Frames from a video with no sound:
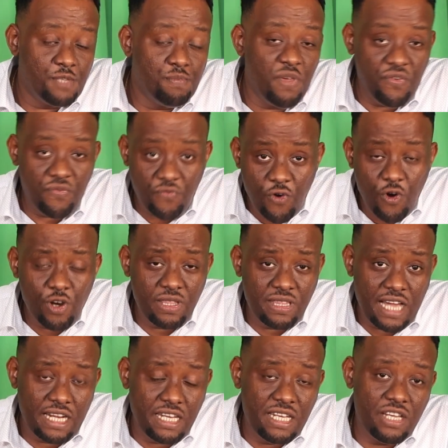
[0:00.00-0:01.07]
Before
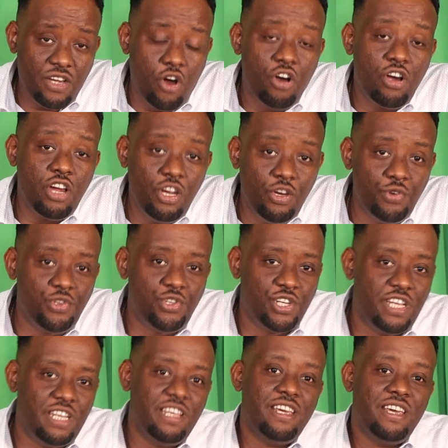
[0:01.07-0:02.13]
that
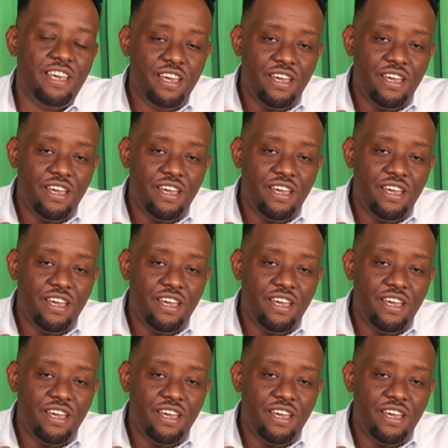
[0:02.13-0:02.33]
conclusion,